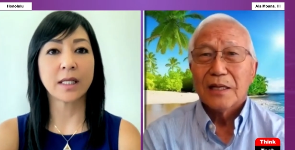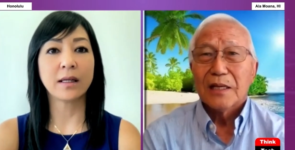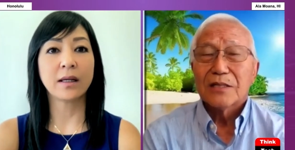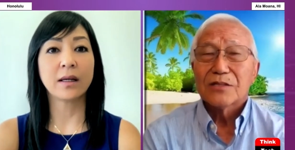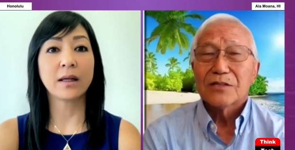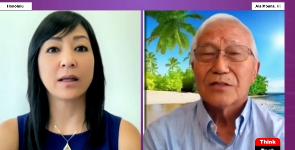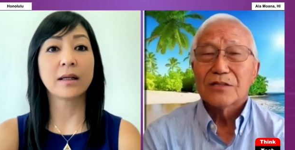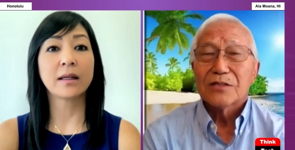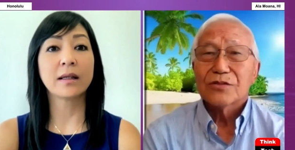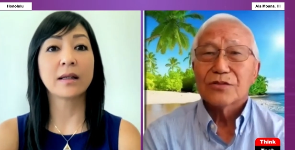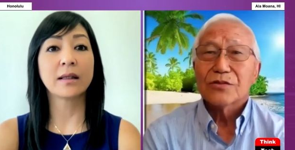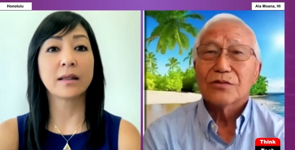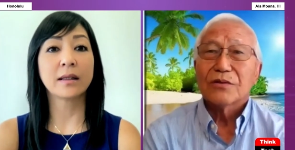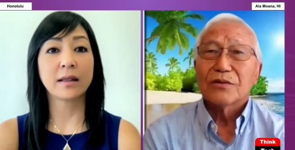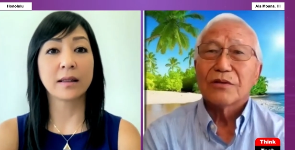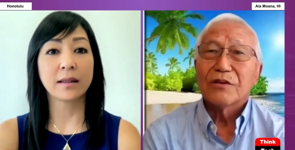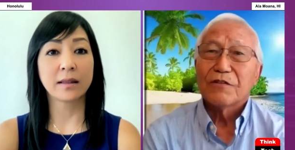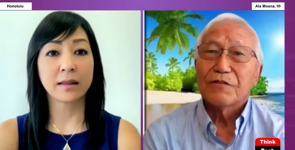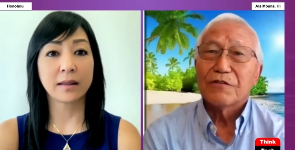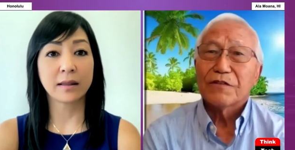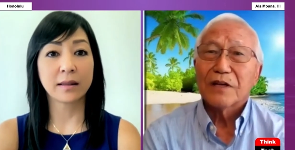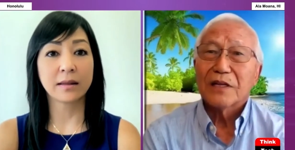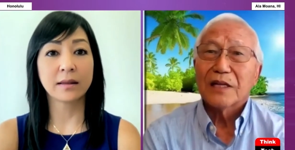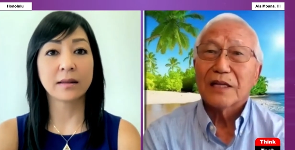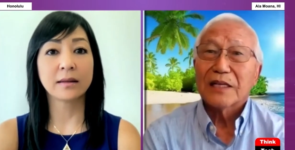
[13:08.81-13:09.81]
Speaker 1: And so he
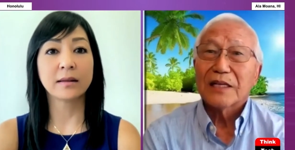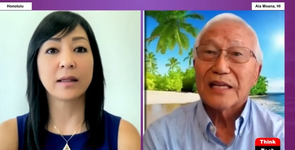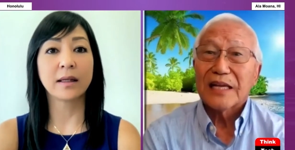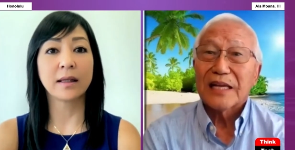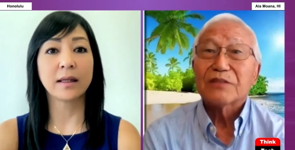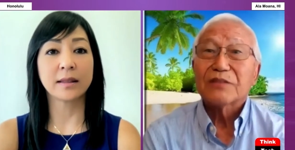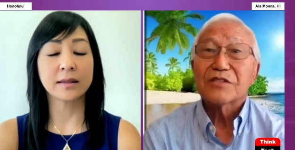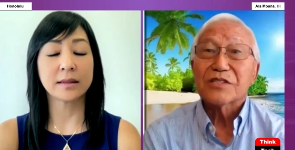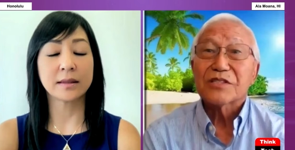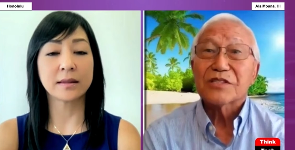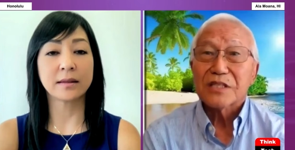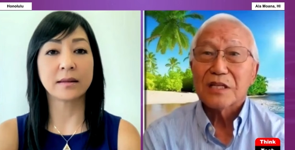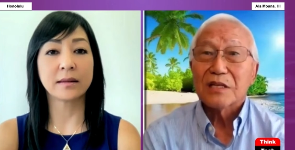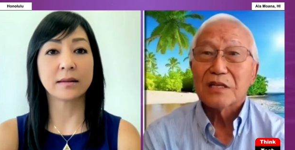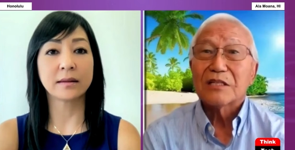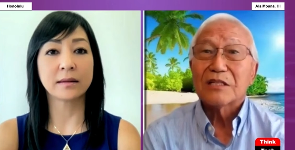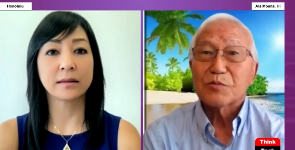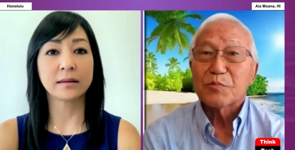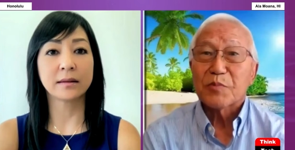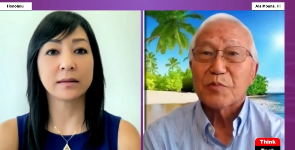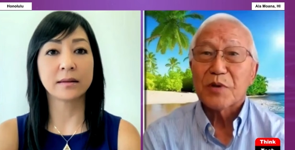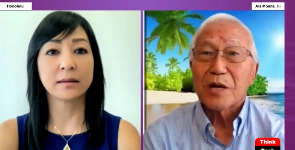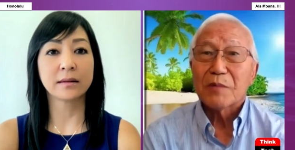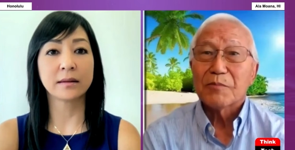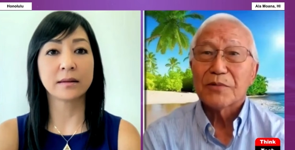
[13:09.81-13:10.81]
felt like he had to sell
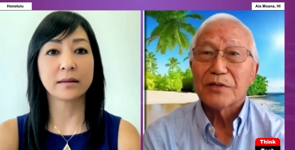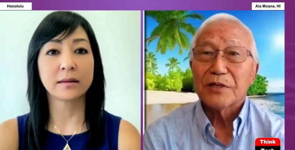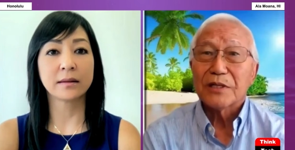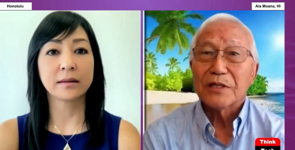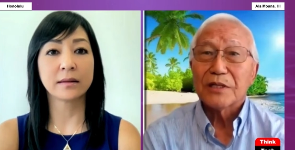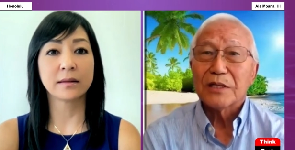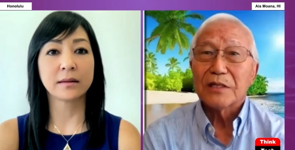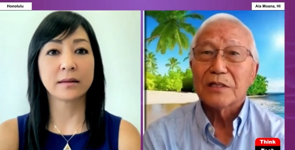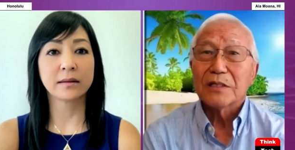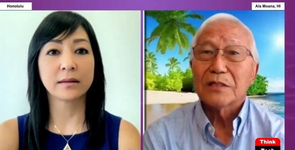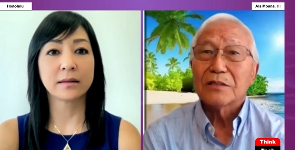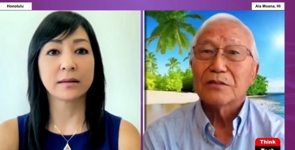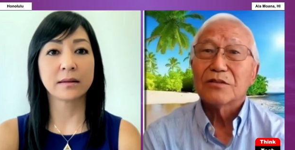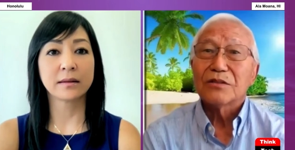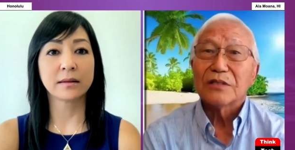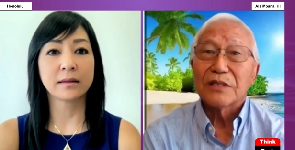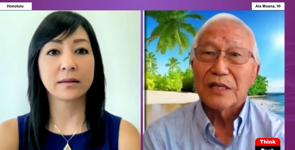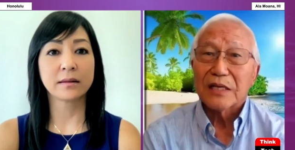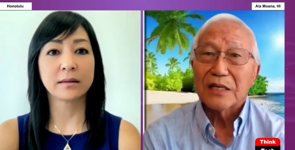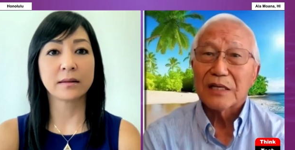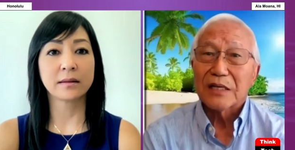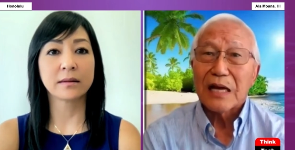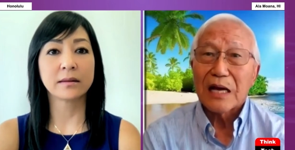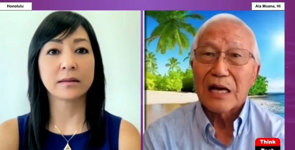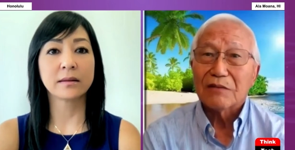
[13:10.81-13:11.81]
his property to
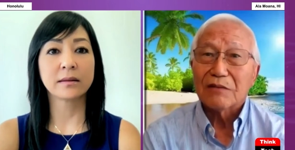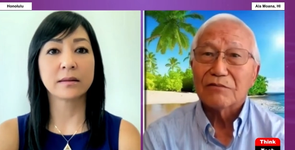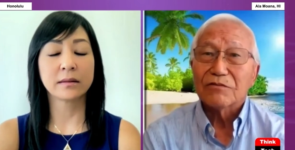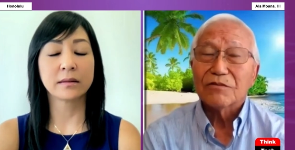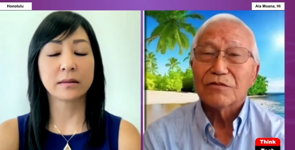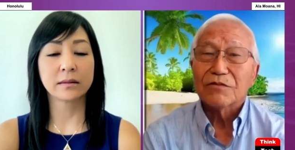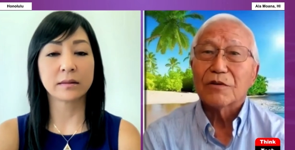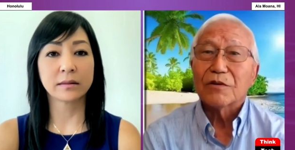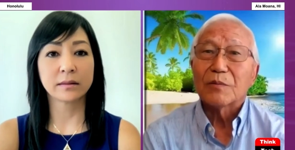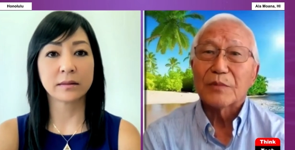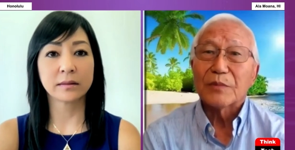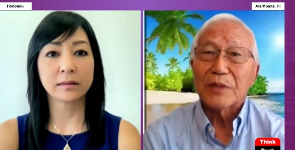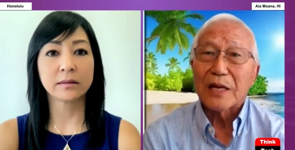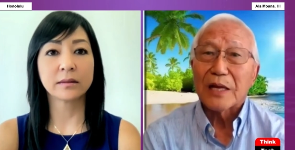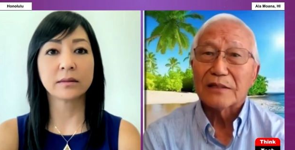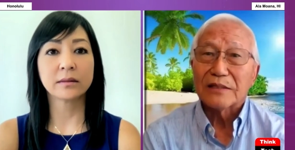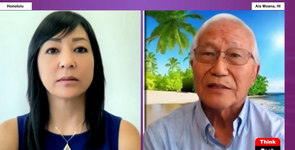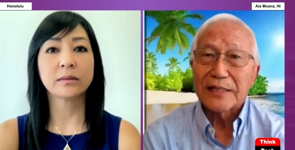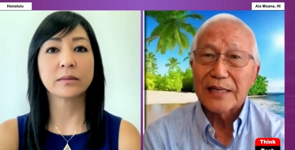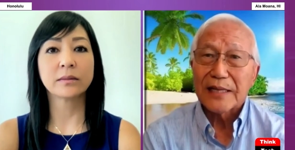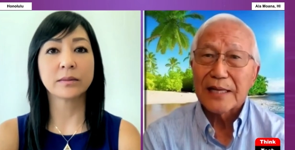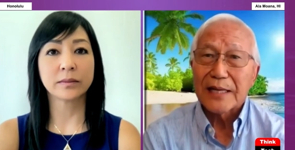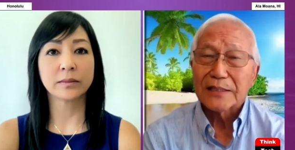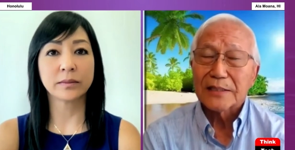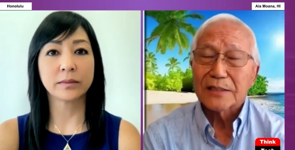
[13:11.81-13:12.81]
get out from
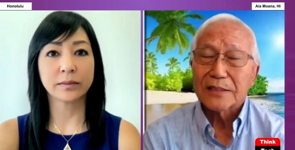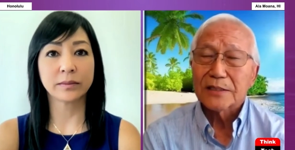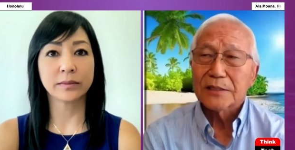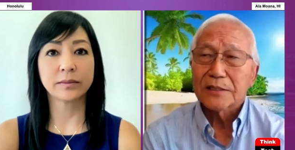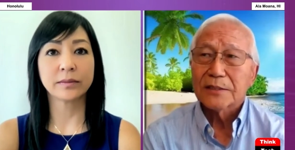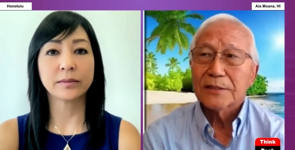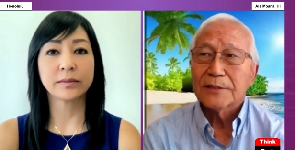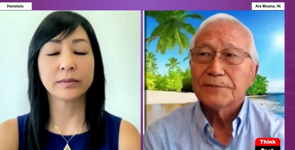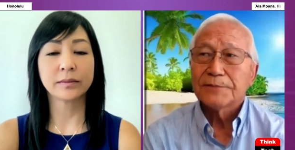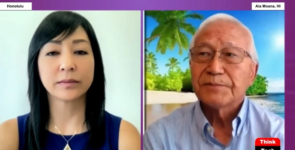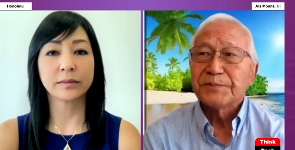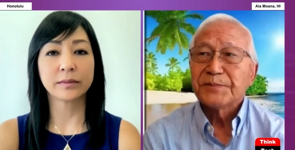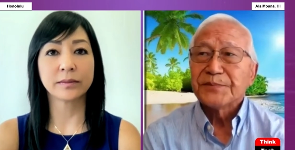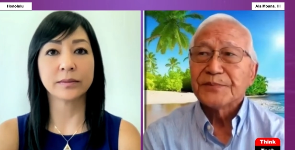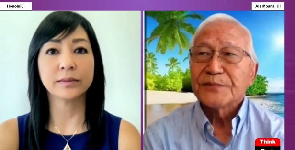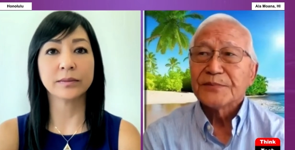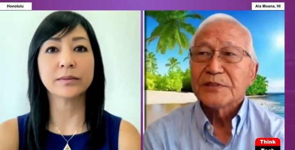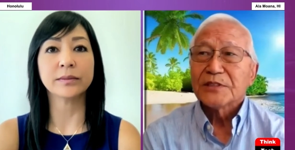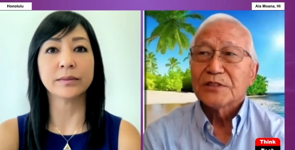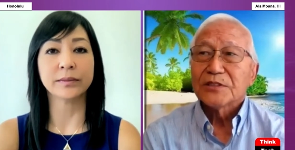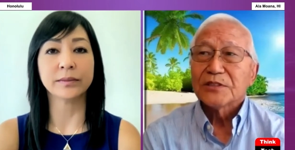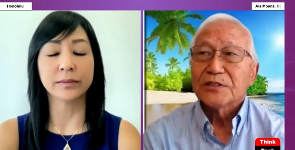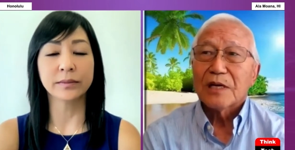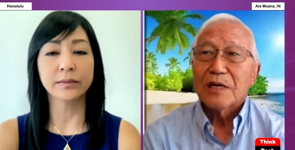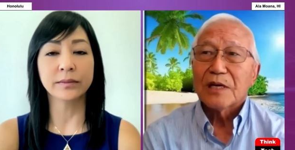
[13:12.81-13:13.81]
that debt.
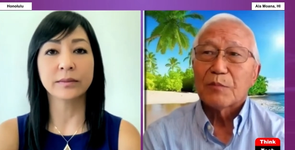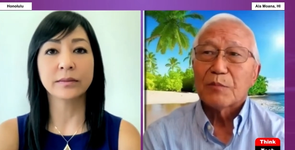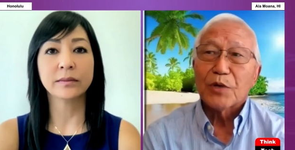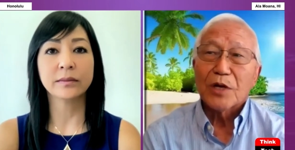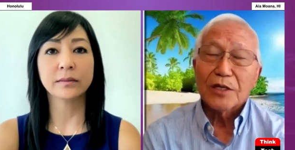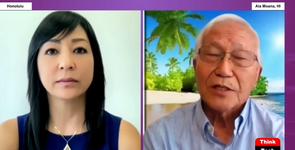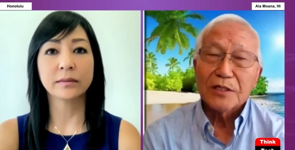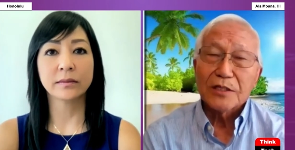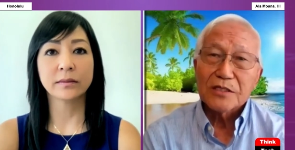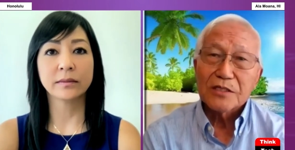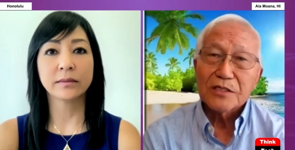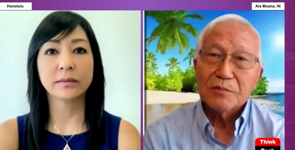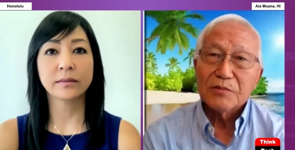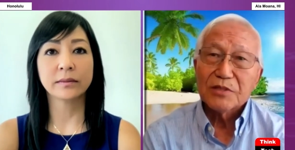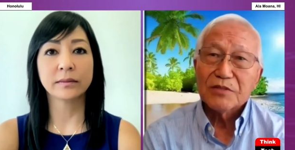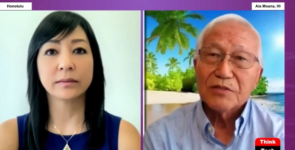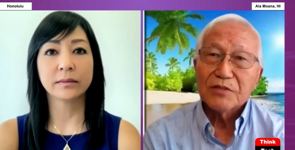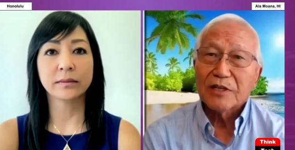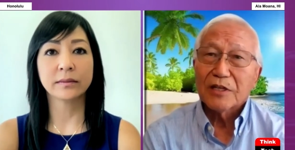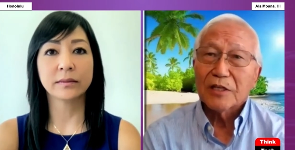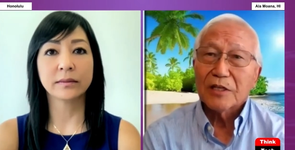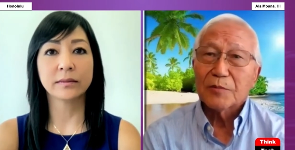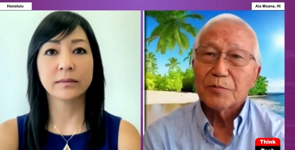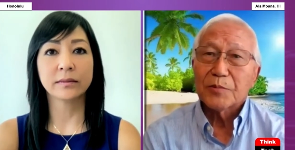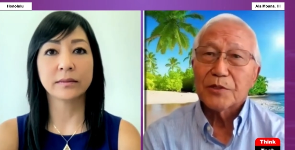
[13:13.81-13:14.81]
Mm-hmm. So I brought in some
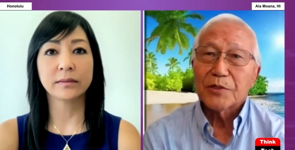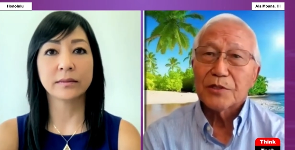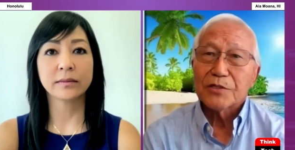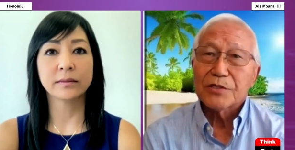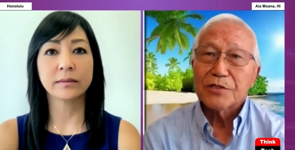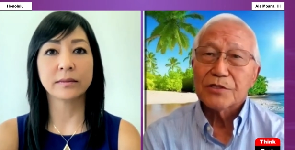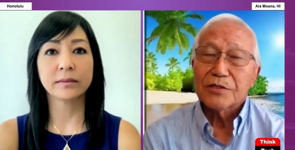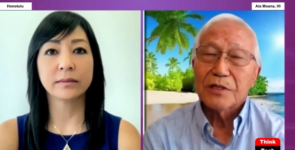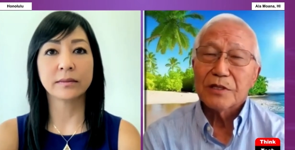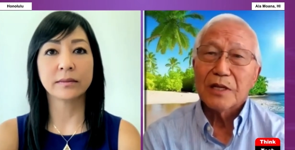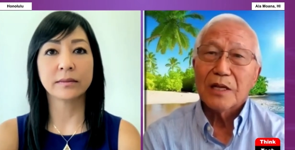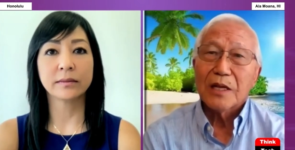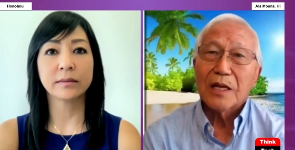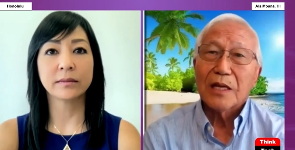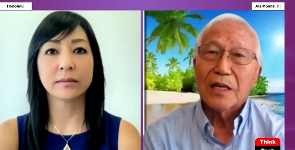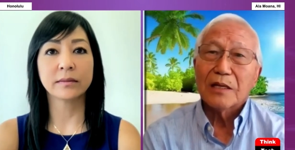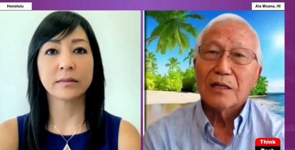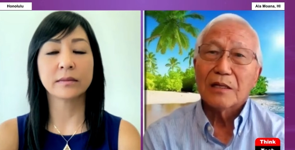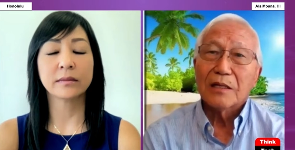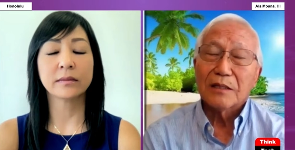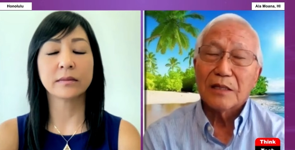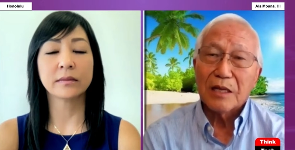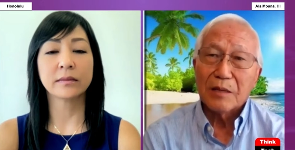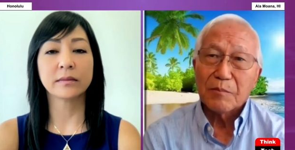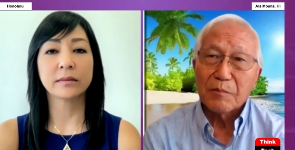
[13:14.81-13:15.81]
developers
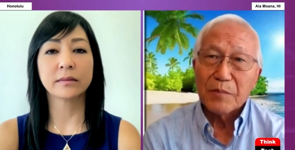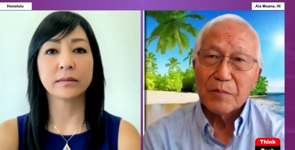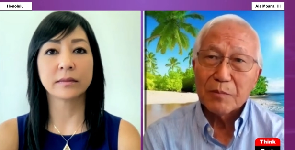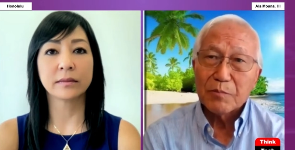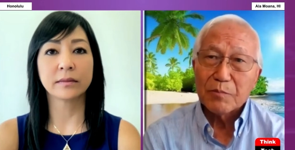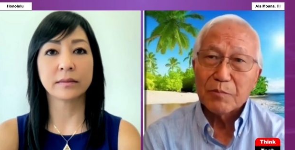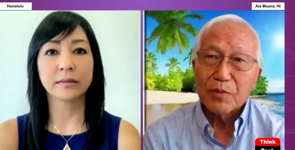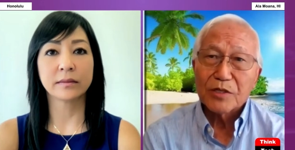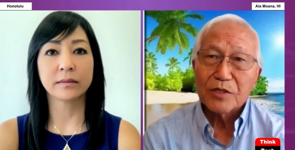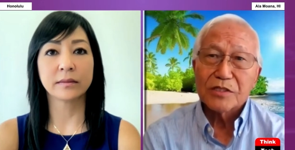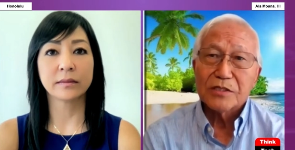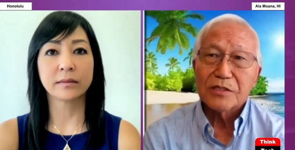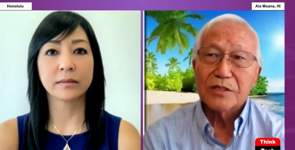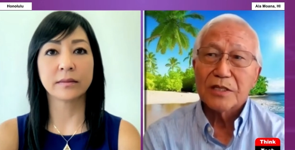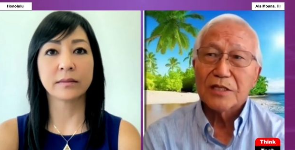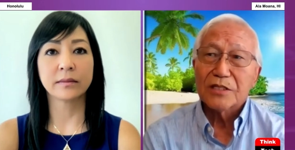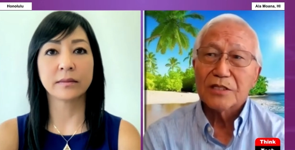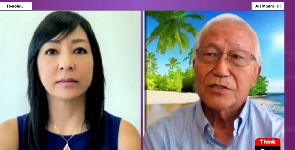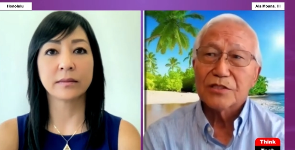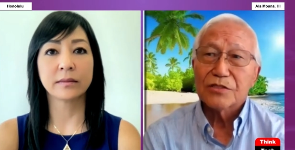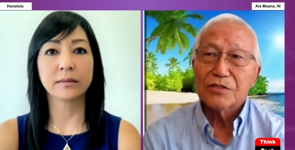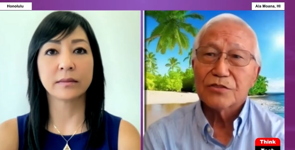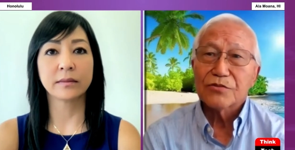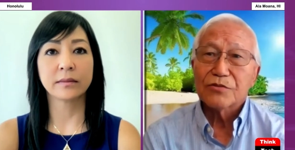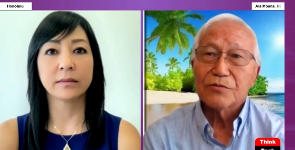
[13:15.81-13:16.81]
and they made
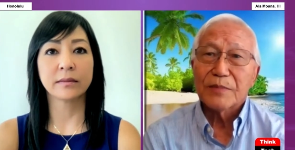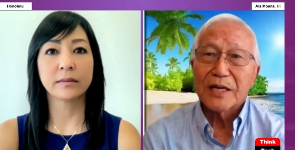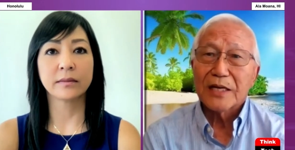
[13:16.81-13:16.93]
presentations